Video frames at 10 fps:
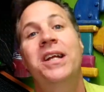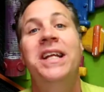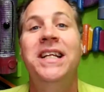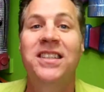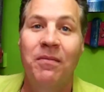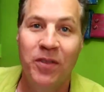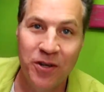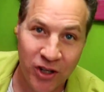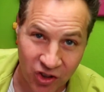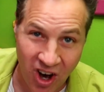you're gonna need
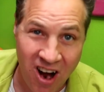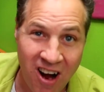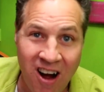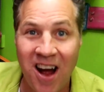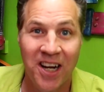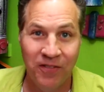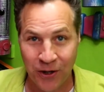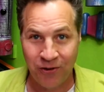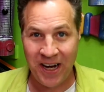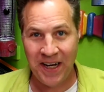something to draw on if
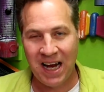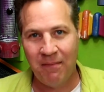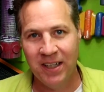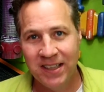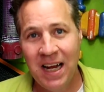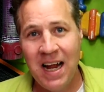you're creating comics.